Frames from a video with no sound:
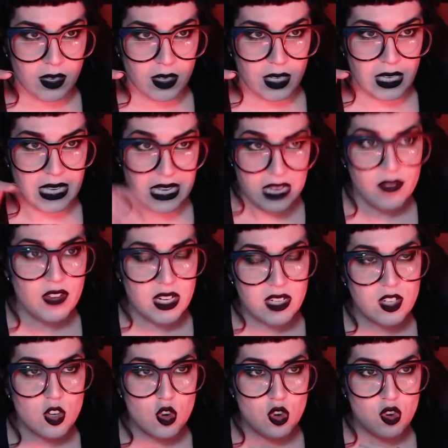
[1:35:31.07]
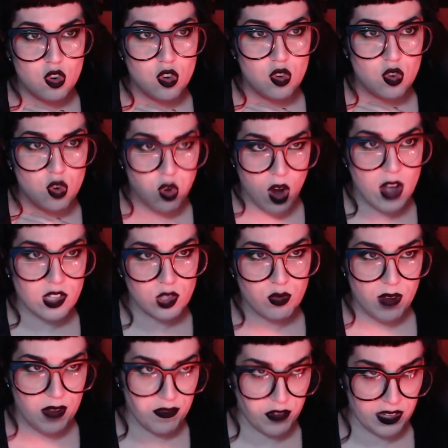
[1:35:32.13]
even
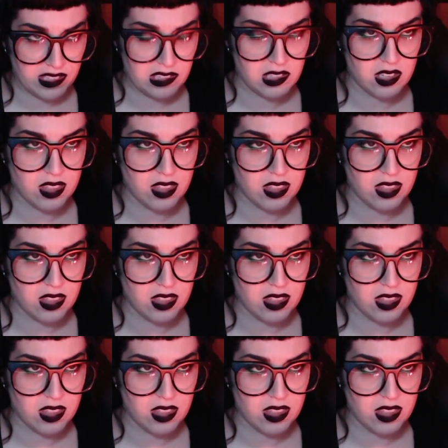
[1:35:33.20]
cross-referenced